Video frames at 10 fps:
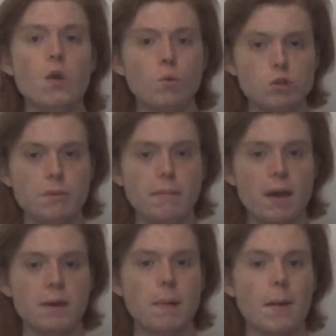which will be
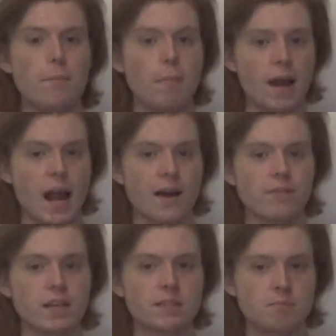made by Ben
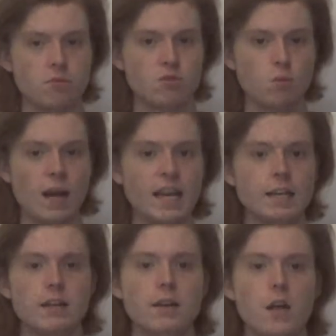Affleck's Bruce
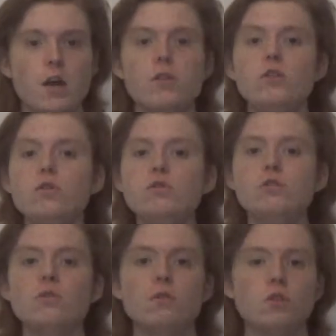Wayne. The new suit